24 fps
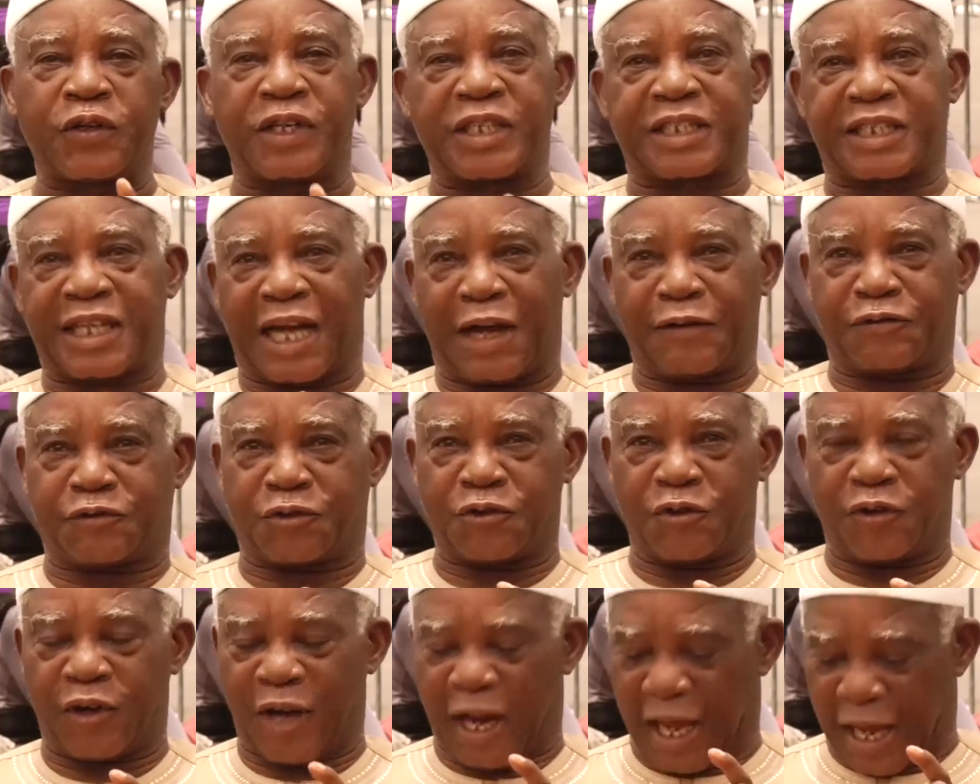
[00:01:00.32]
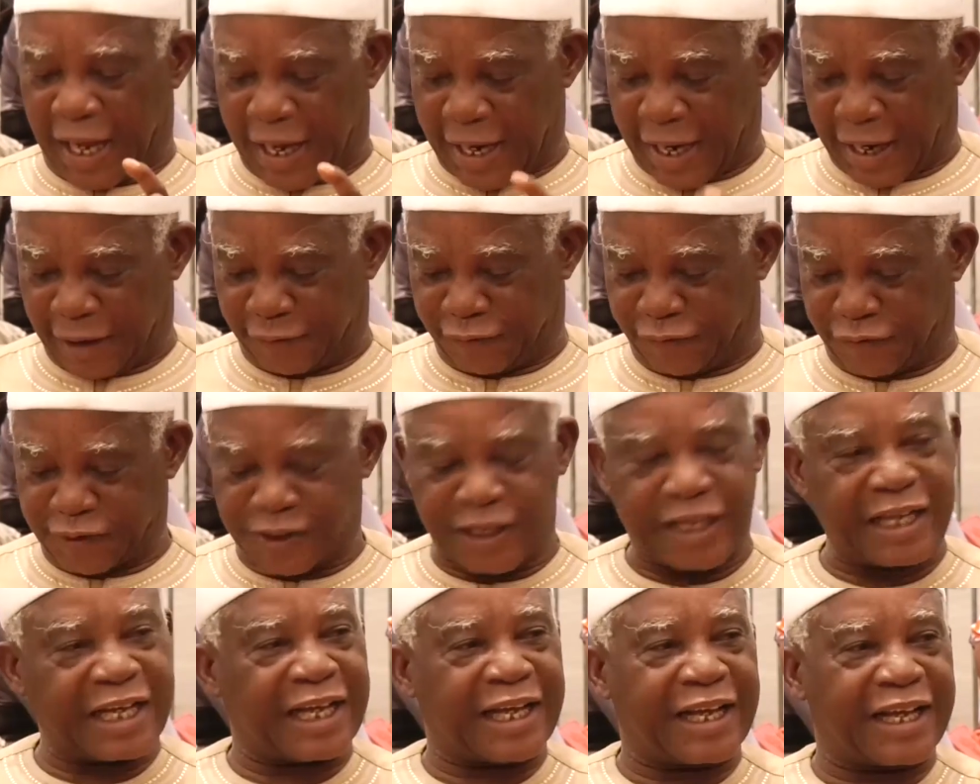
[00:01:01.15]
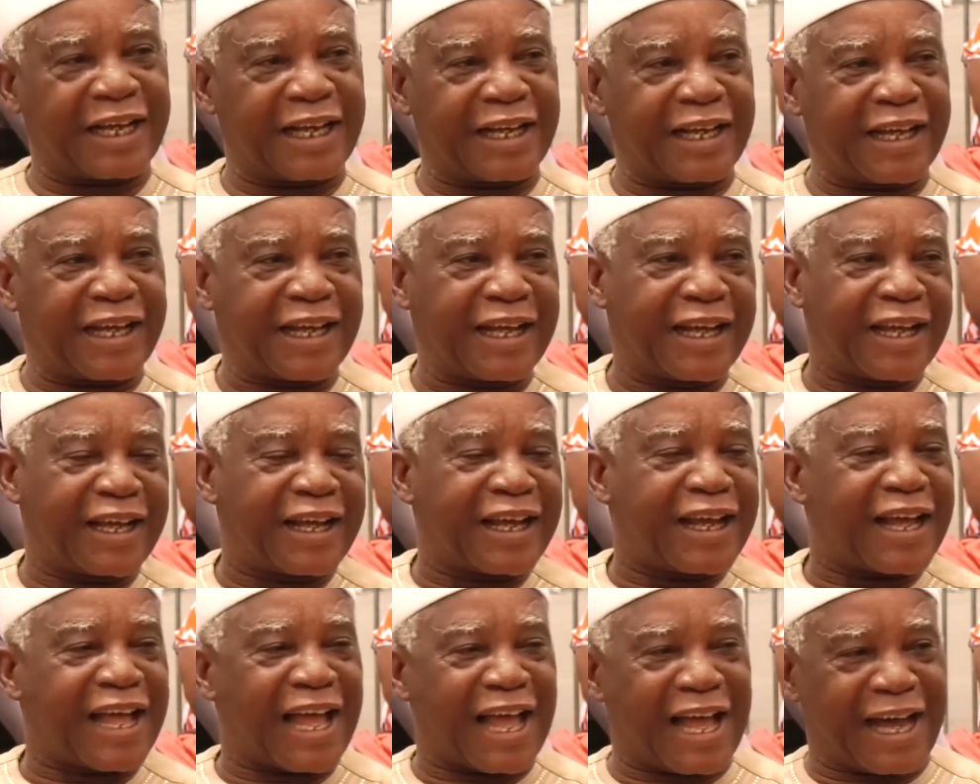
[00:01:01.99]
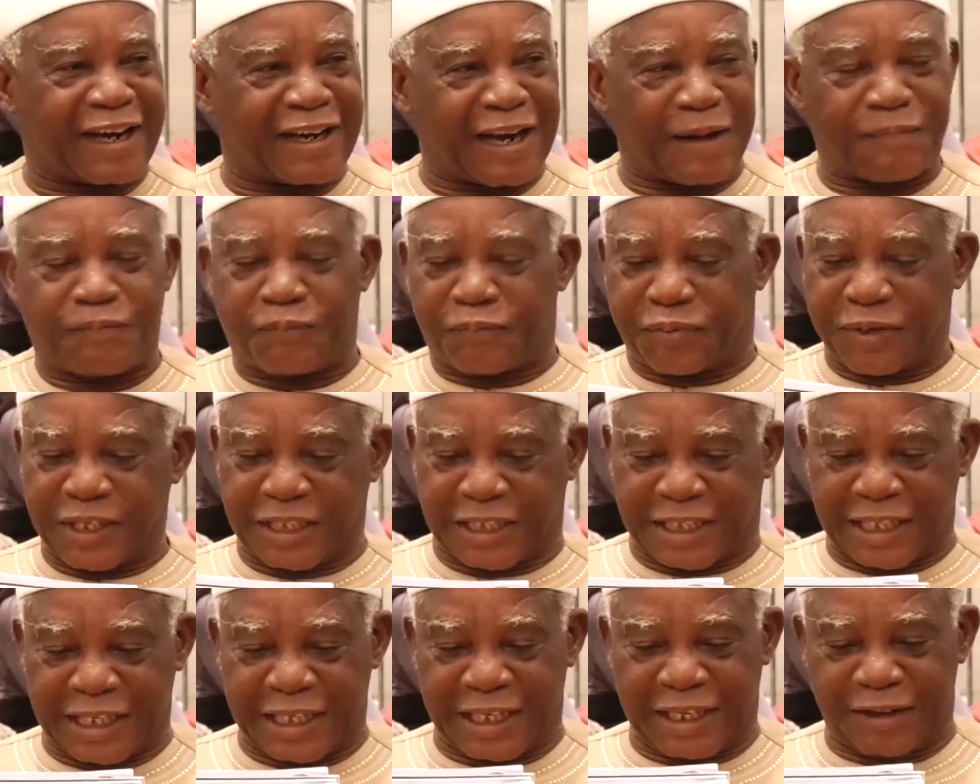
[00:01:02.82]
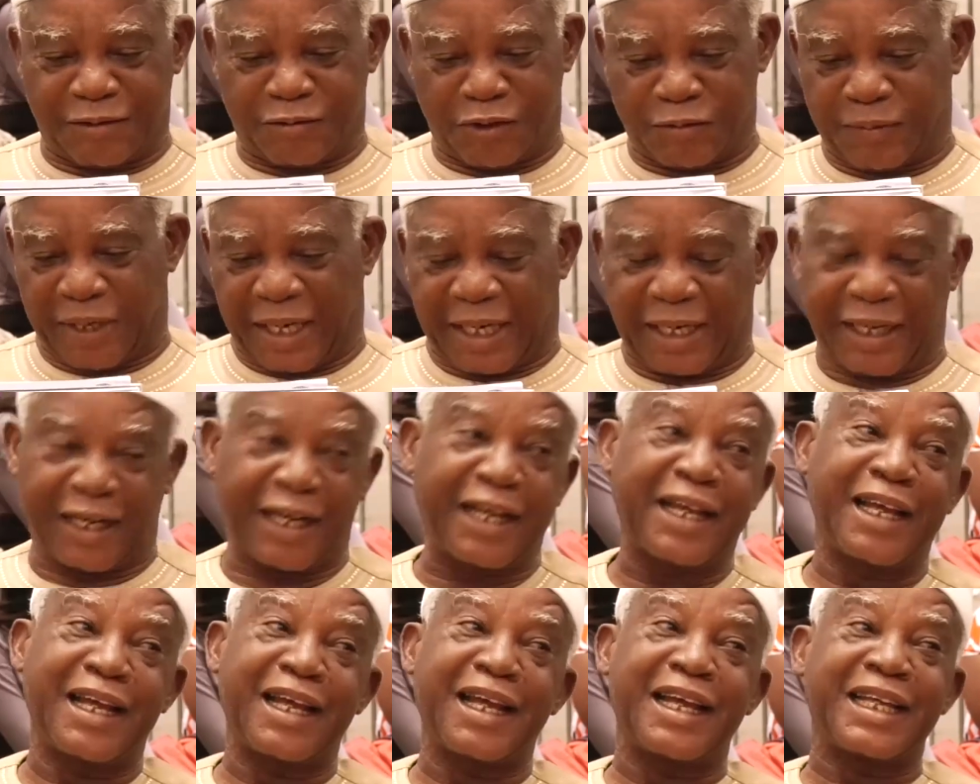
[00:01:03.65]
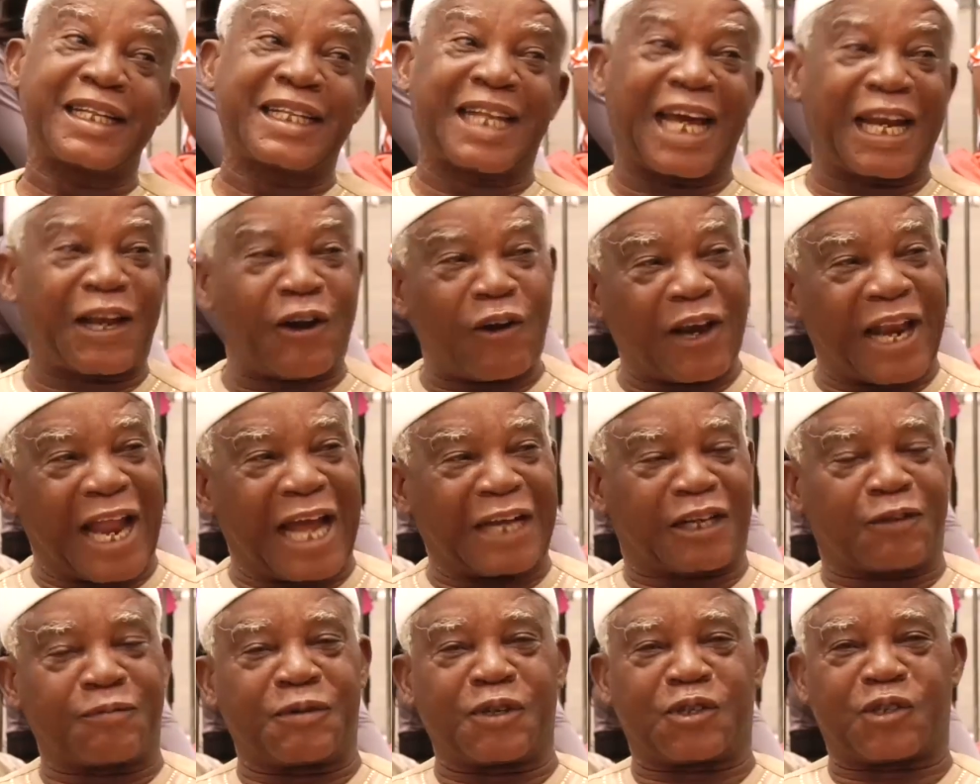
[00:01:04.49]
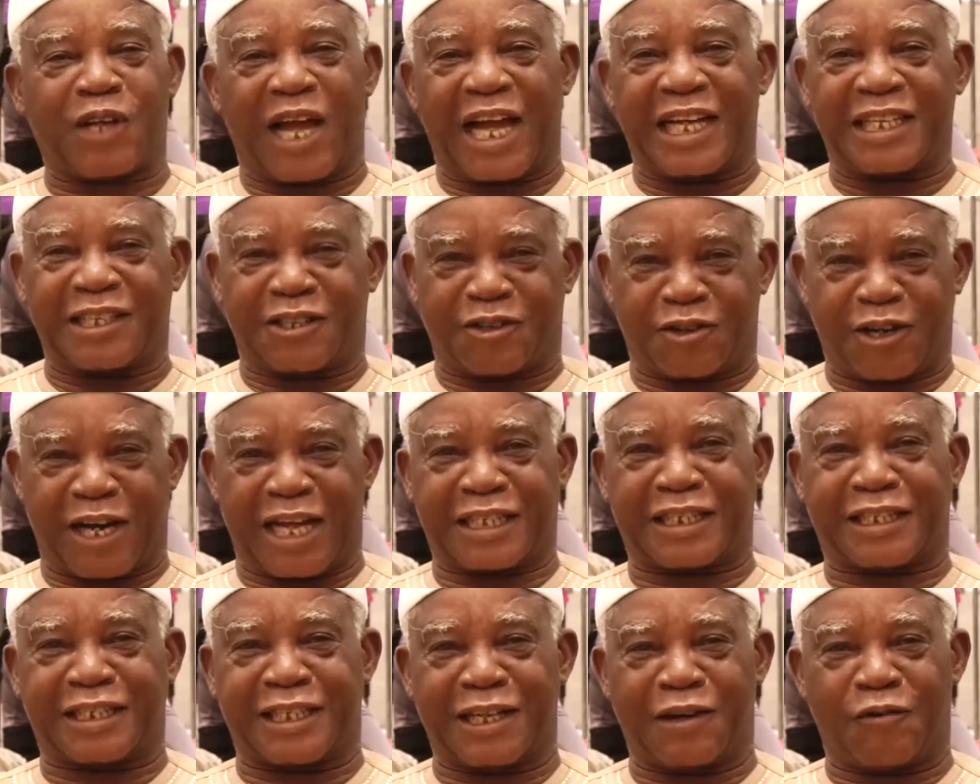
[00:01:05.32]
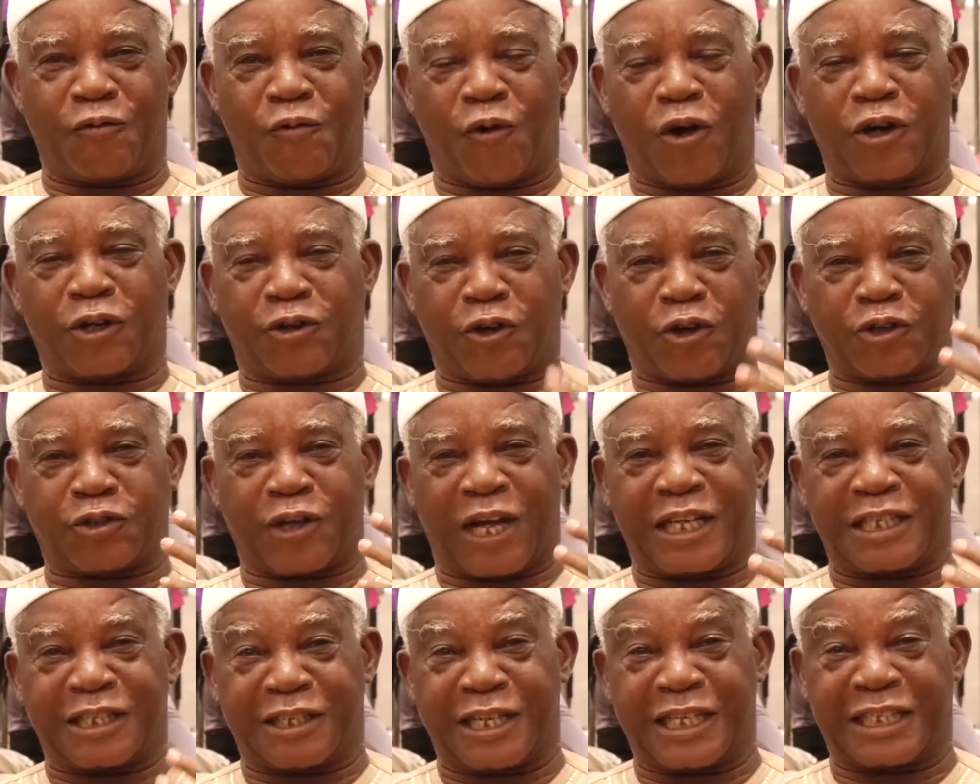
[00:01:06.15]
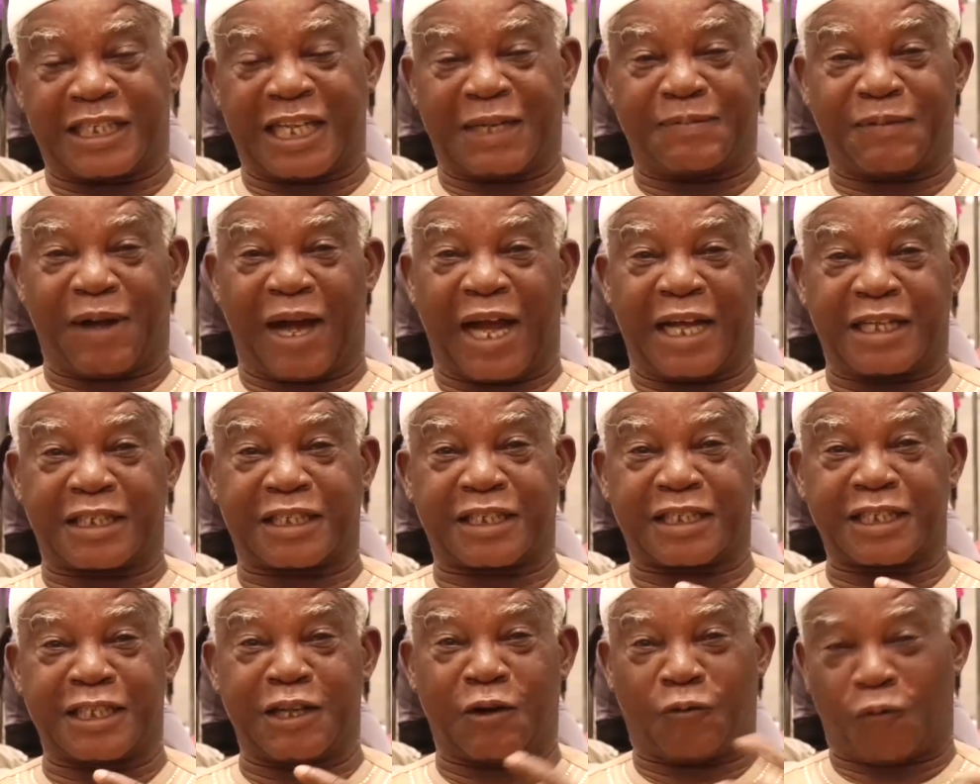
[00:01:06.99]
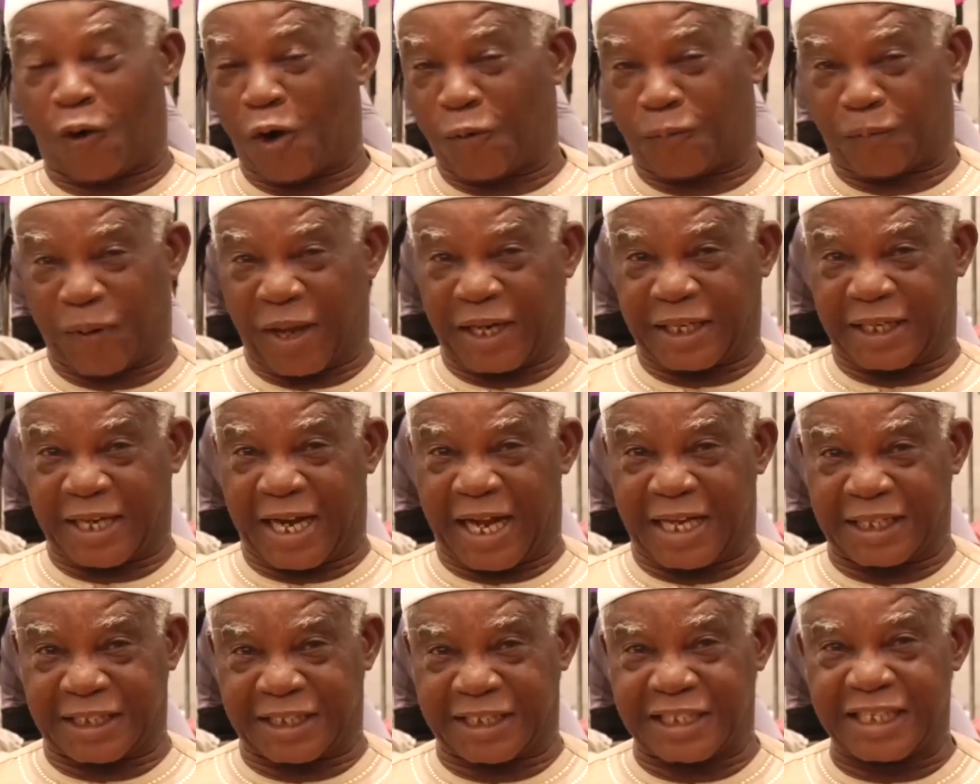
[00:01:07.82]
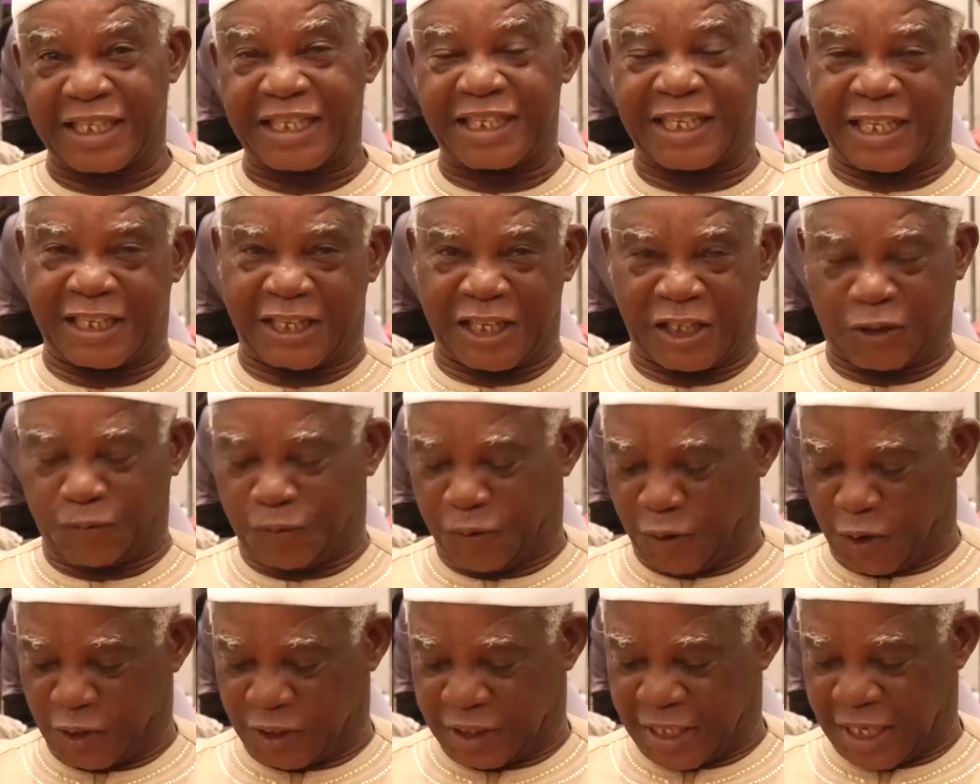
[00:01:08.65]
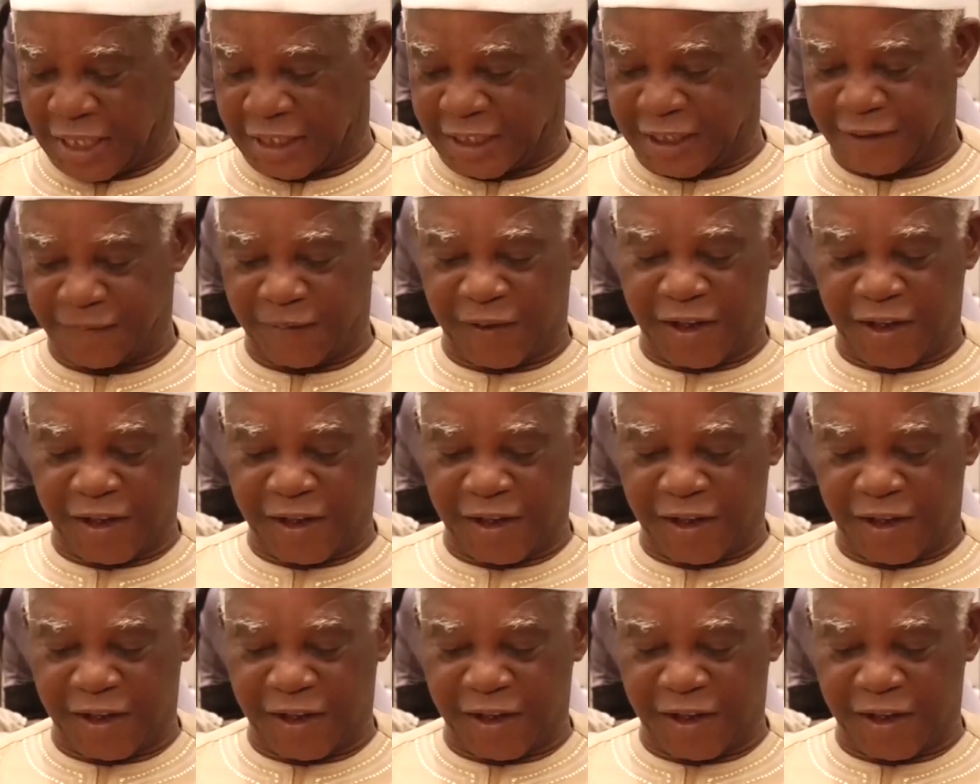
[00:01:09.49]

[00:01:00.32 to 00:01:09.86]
this afternoon, I have a very pretty woman. They don't like to be so addressed. They want us to address them as equal partners in this project.